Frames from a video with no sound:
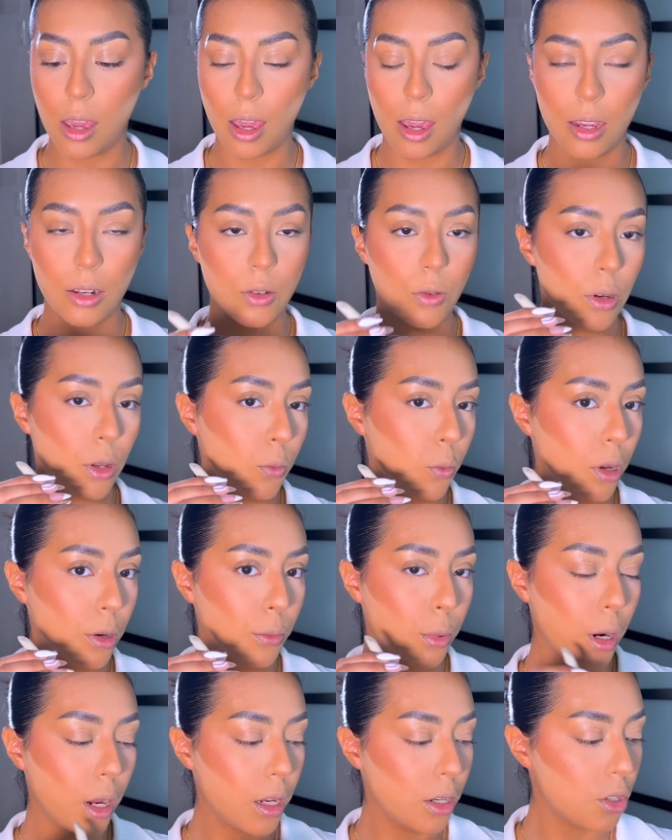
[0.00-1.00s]
A21
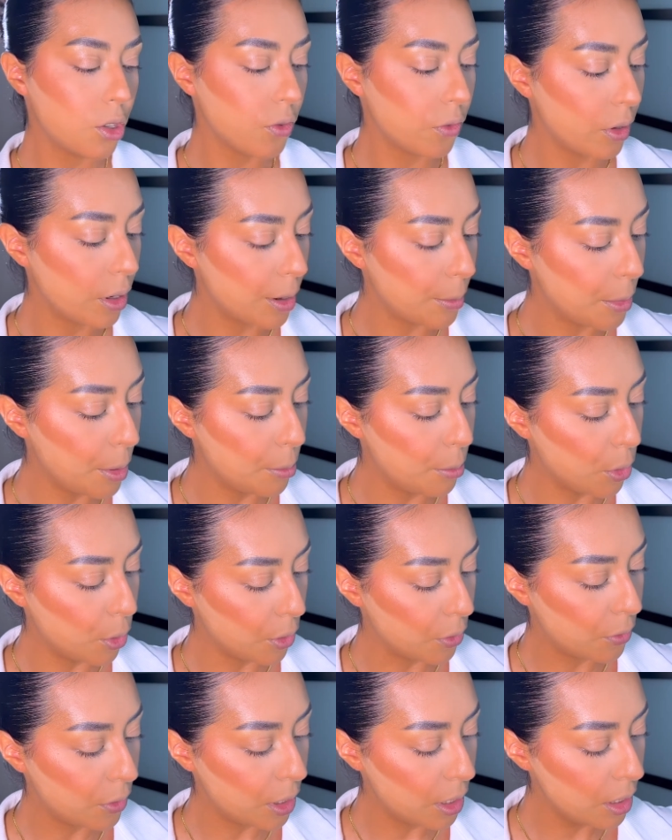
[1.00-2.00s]
brush from
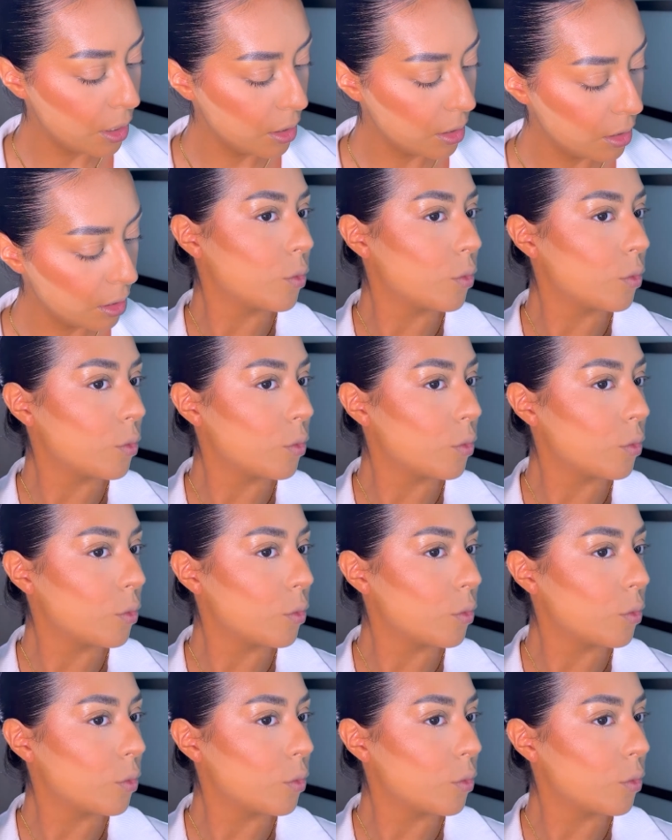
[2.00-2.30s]
Morphe.